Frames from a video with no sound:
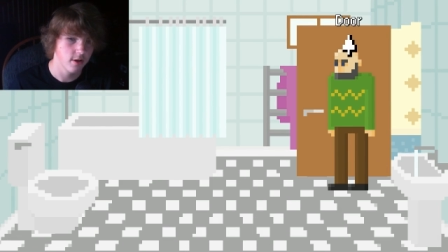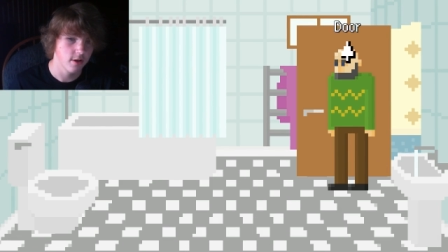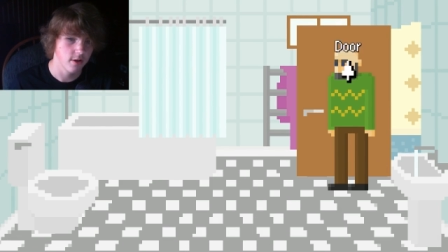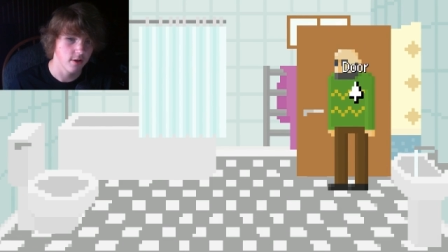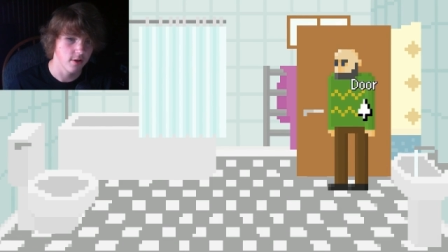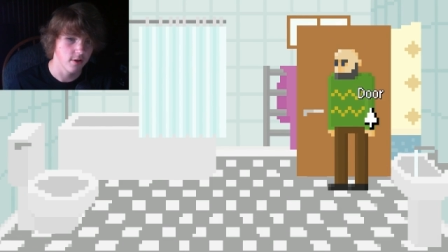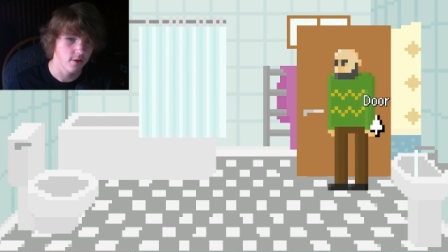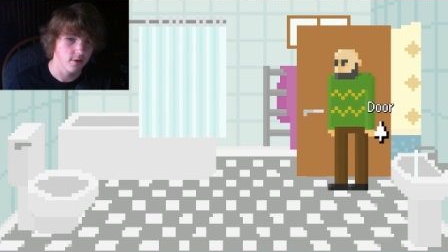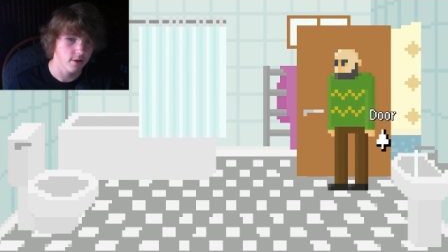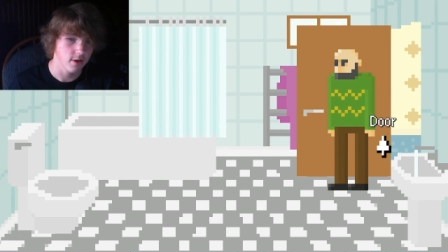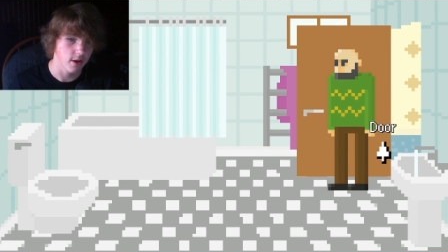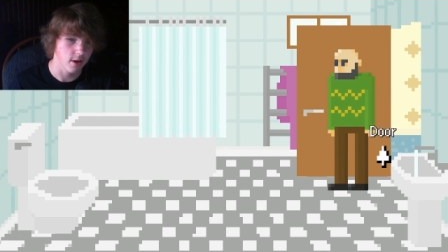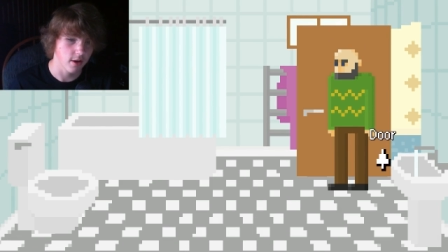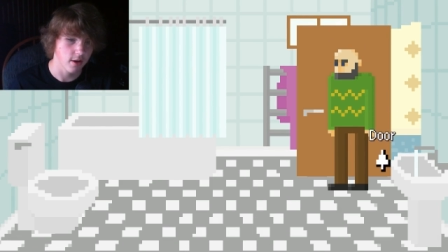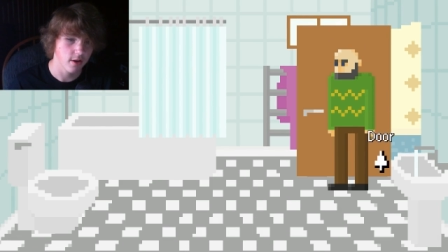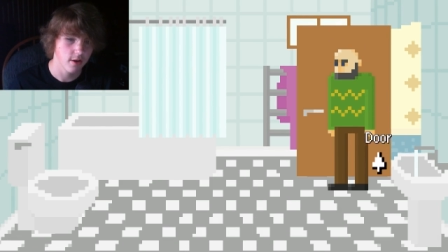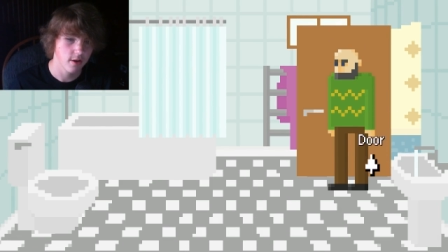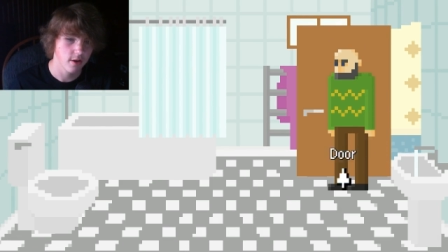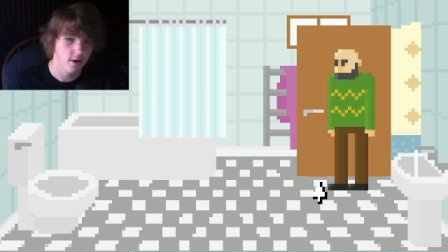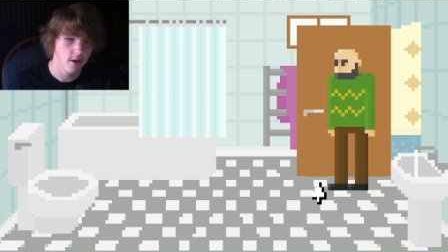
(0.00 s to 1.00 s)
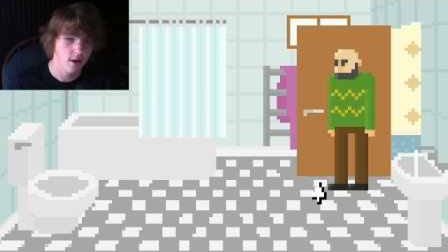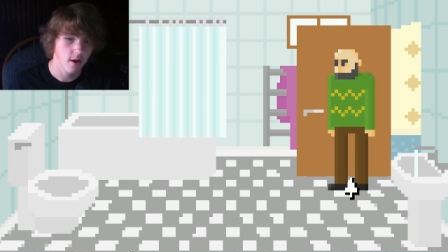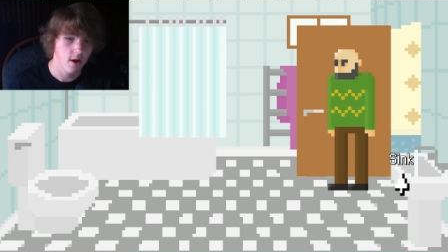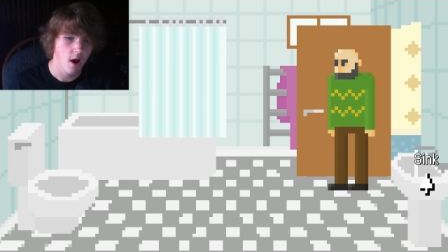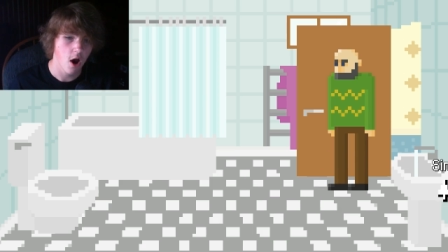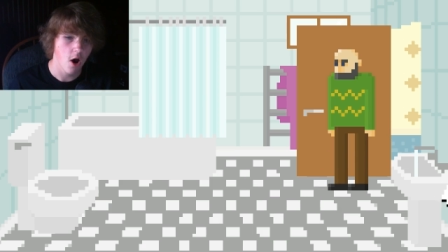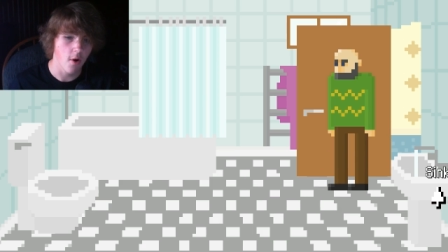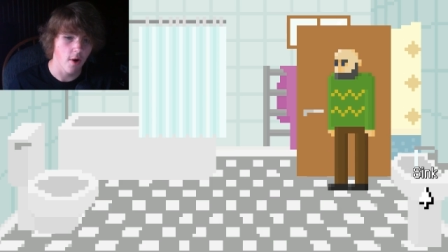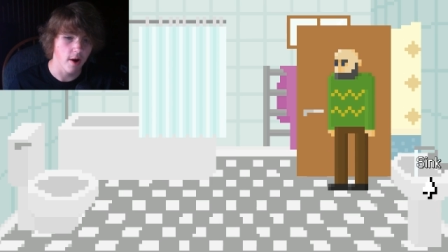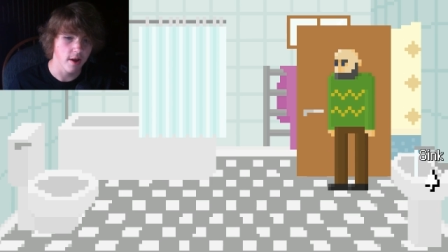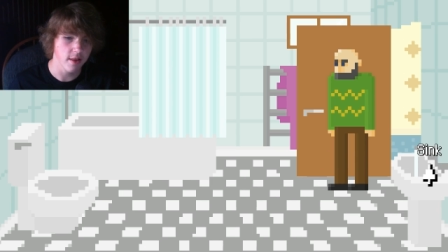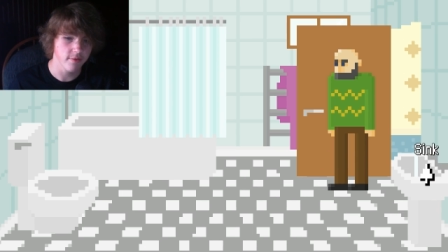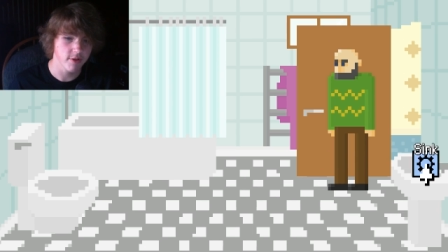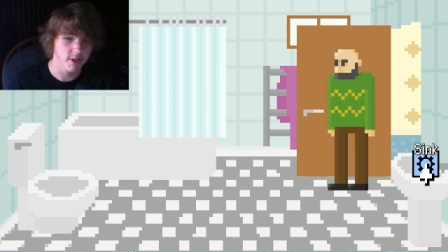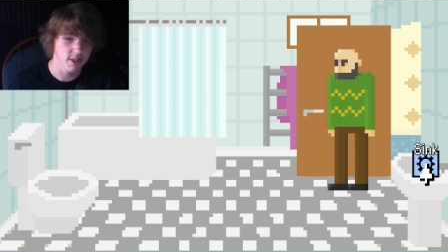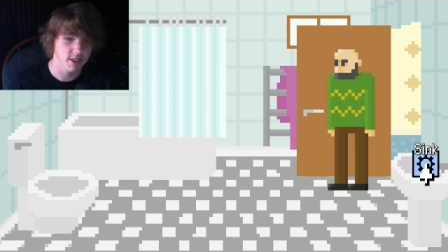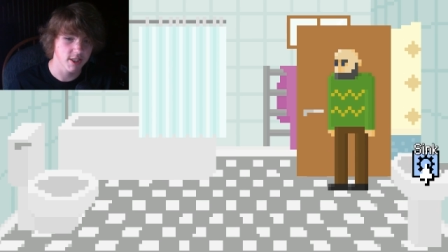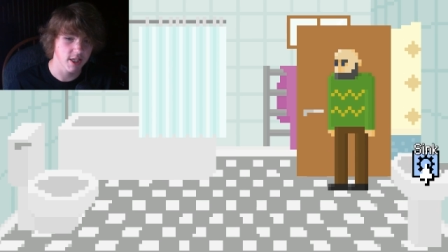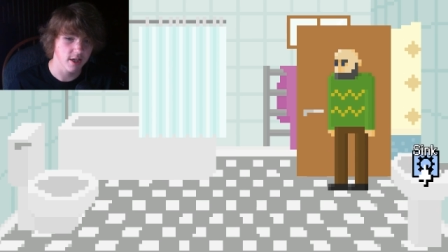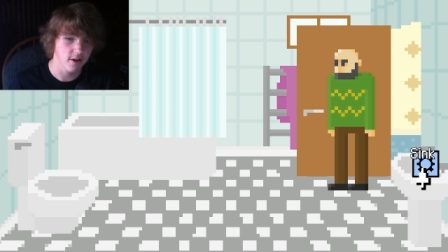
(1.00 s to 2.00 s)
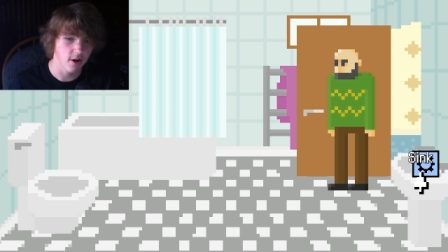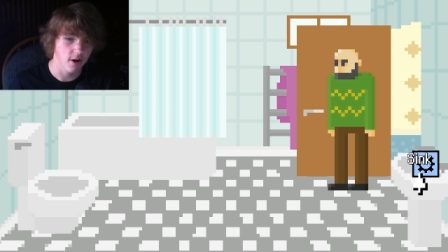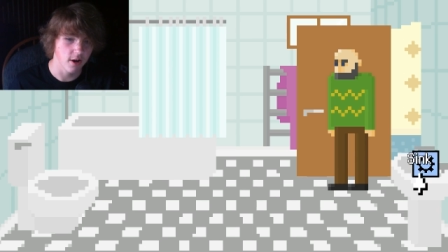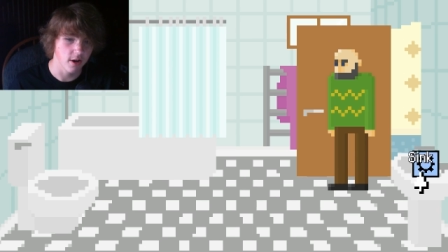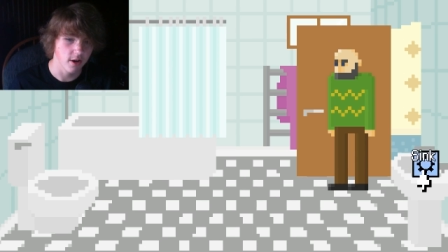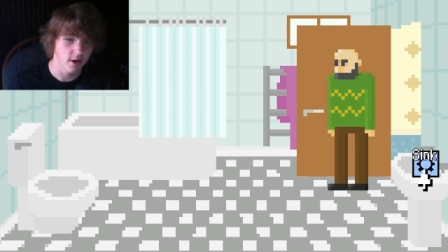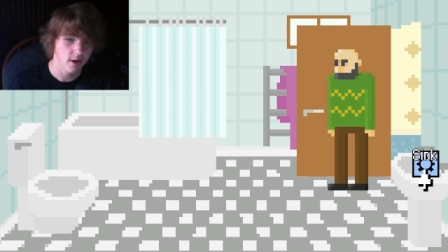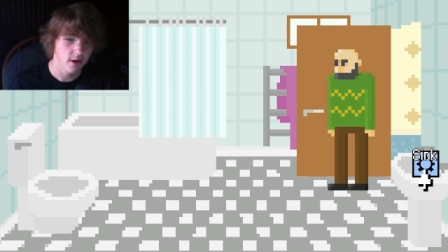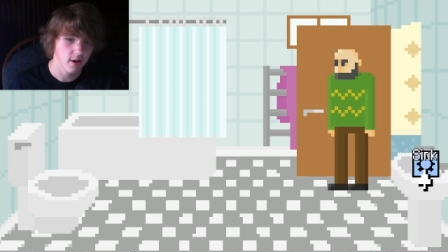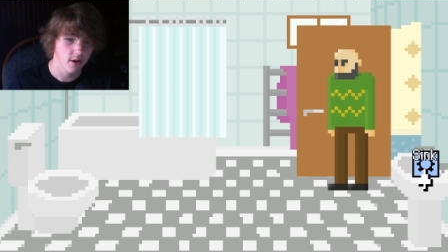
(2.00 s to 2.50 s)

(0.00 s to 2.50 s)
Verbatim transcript: Oh, okay. Oh, I left the sink on.